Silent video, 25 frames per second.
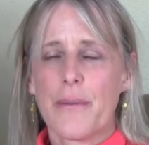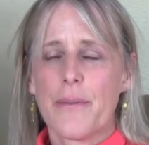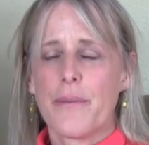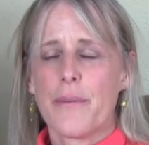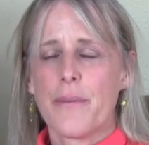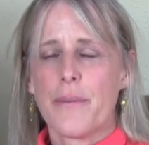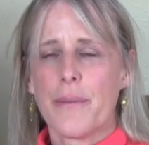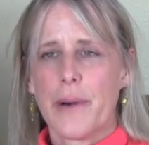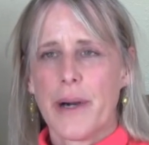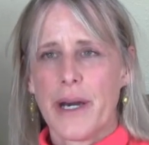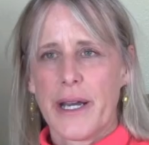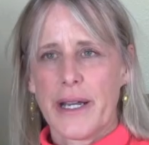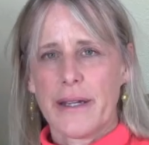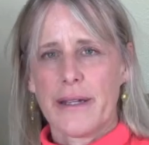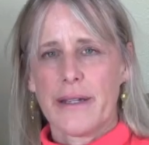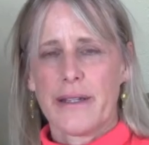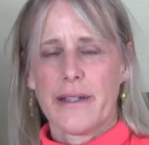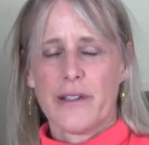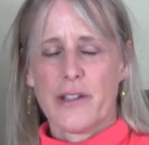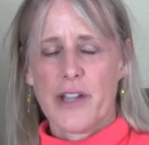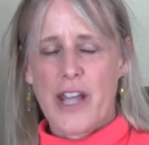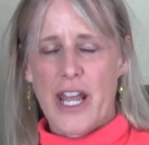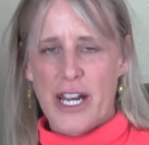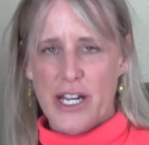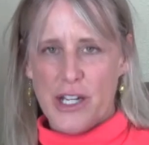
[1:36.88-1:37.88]
but
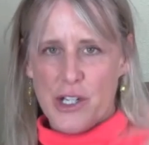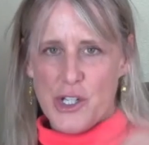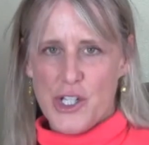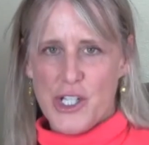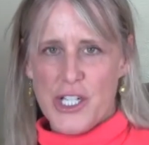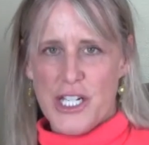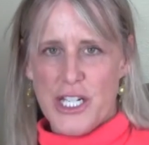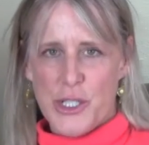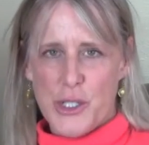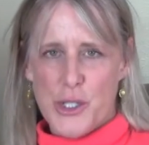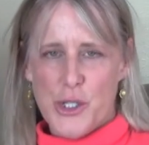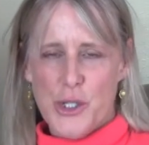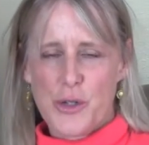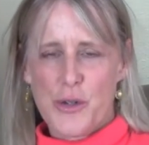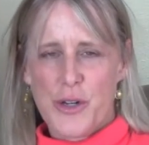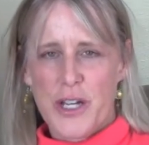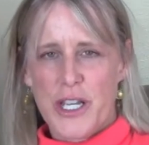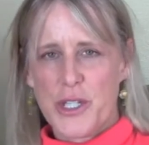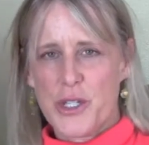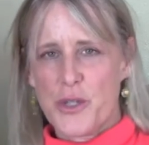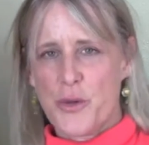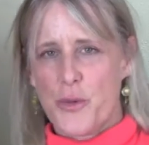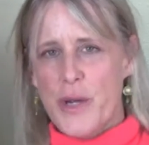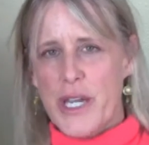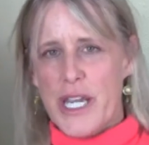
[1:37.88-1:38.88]
that she does 2
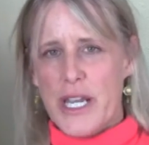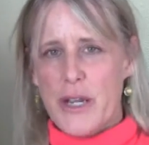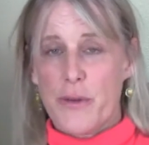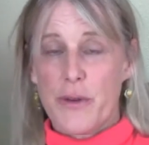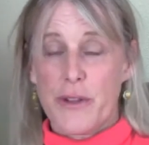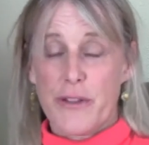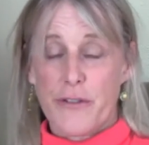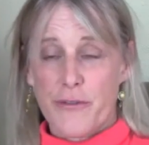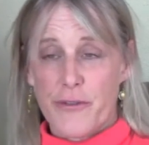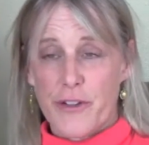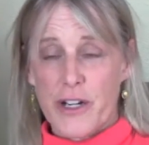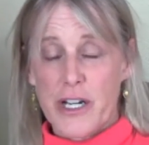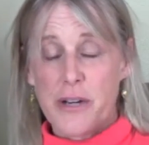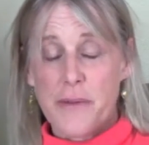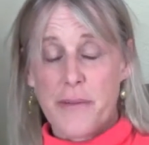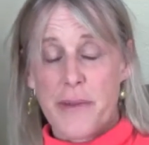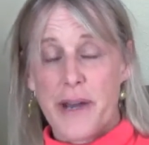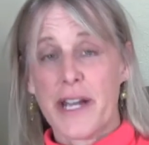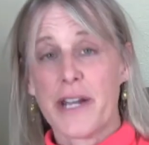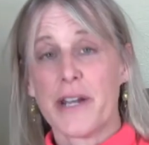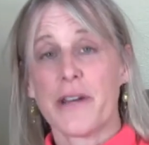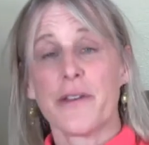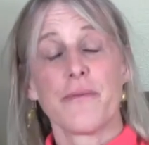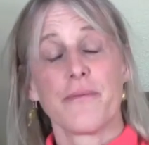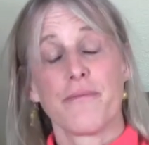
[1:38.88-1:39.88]
days a week with a friend of
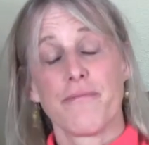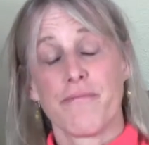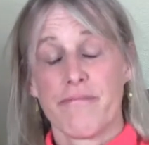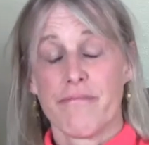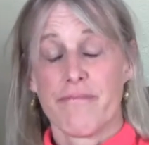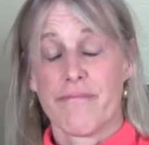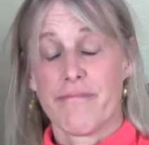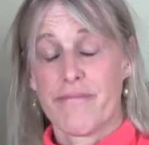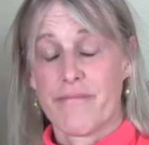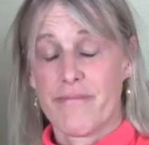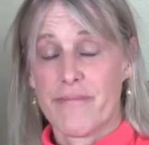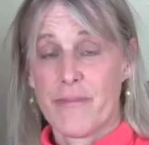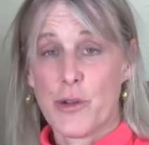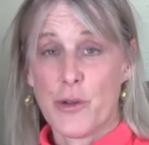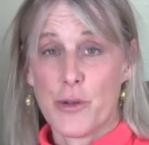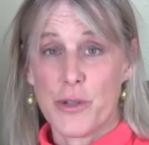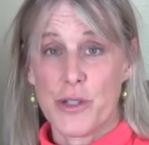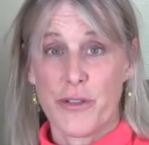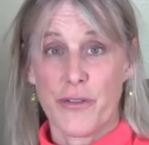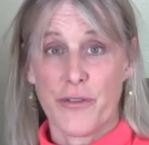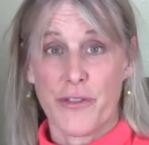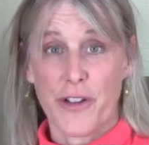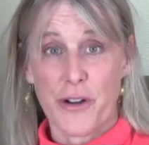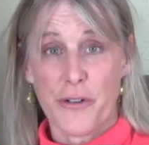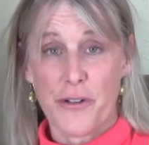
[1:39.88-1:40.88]
mine who's
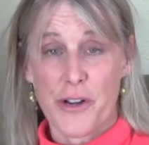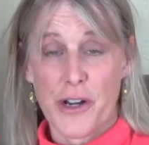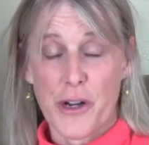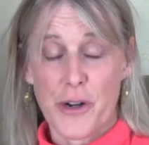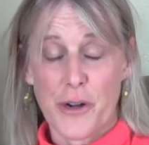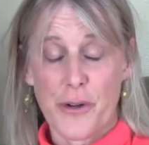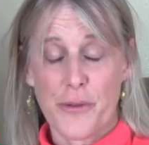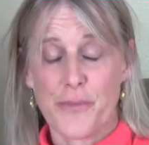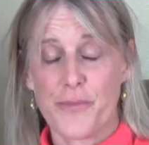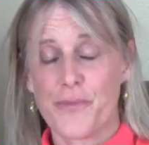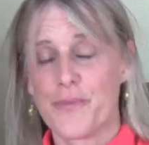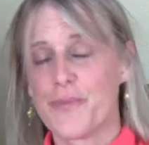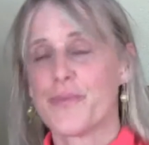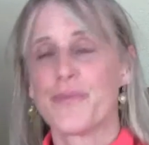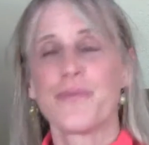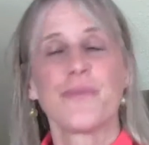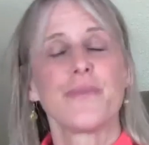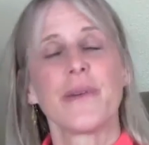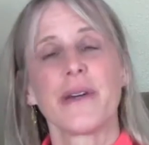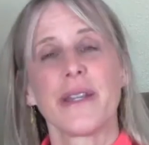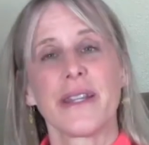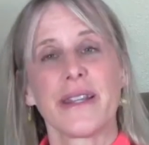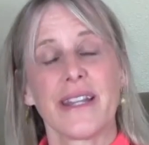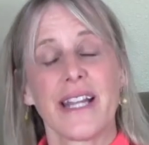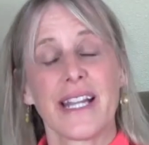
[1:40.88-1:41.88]
a farrier,
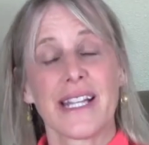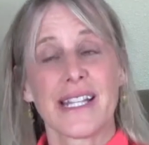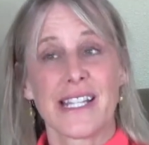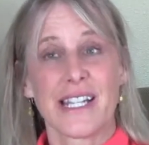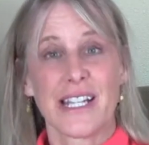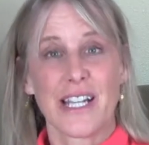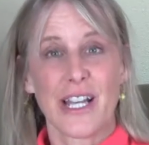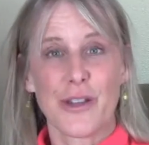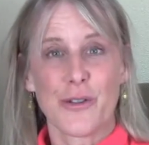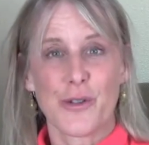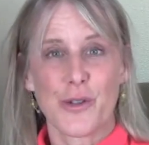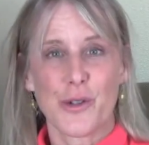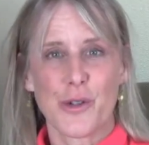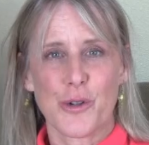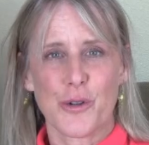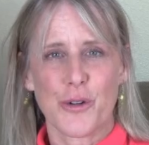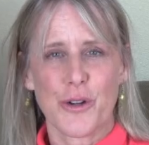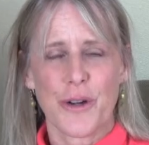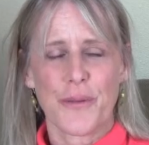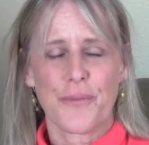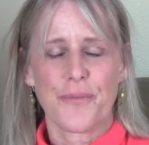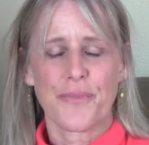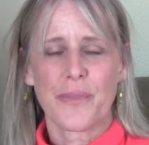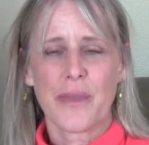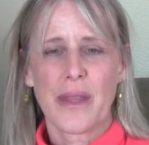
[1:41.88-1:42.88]
but that's another
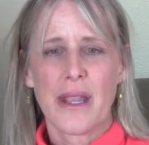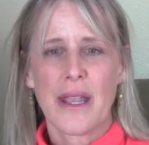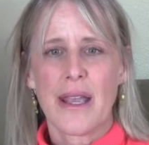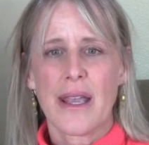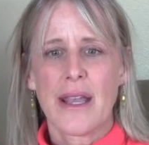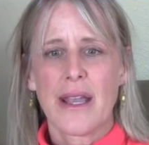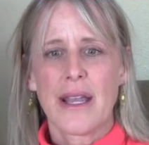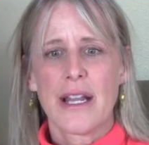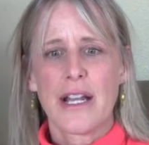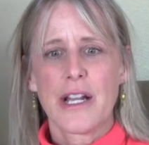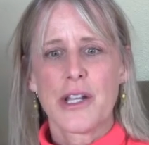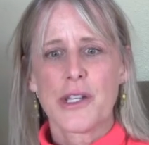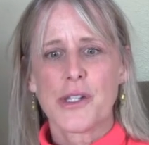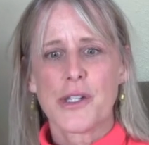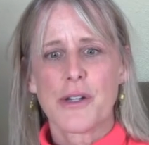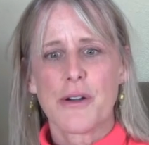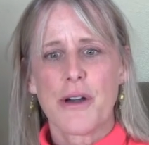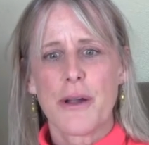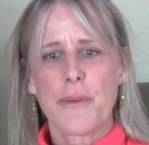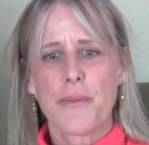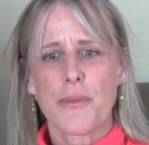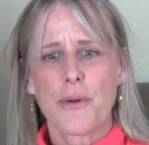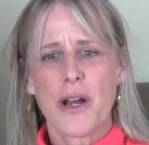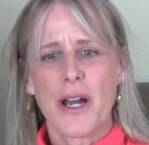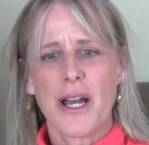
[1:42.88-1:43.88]
story. So
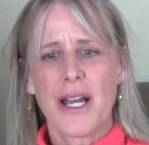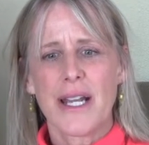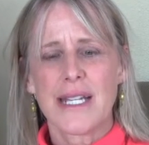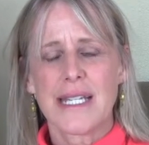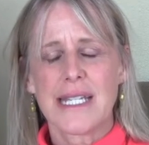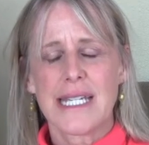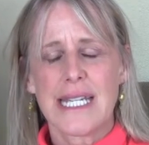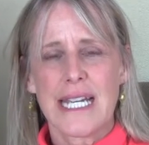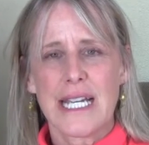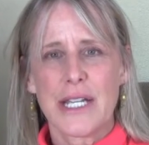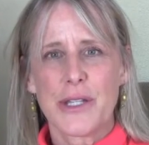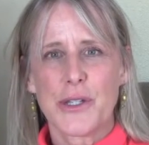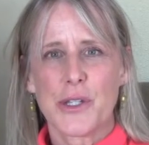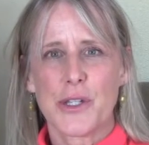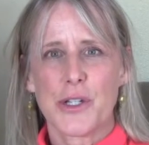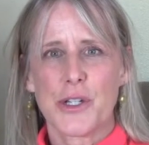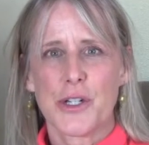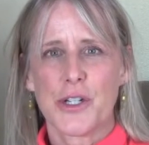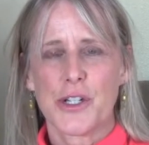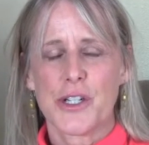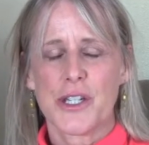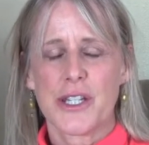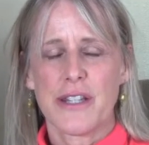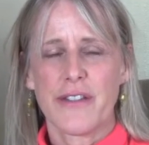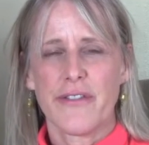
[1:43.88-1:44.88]
I brought
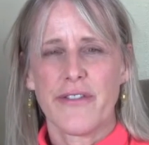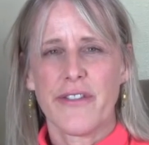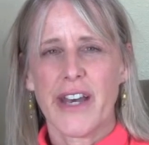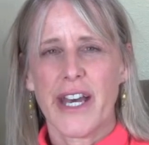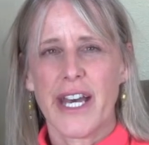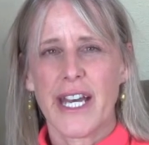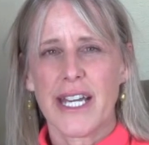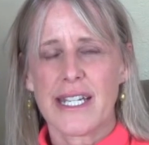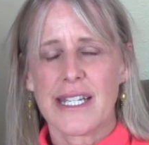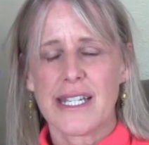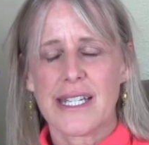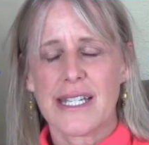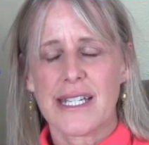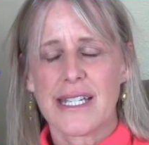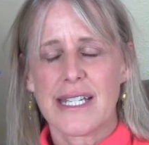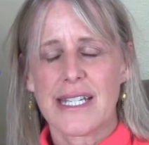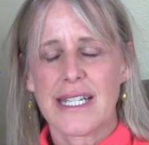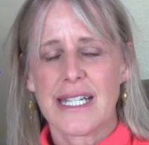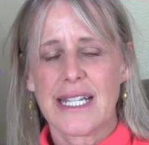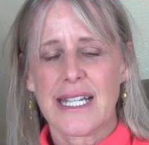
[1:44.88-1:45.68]
Dancer to the vet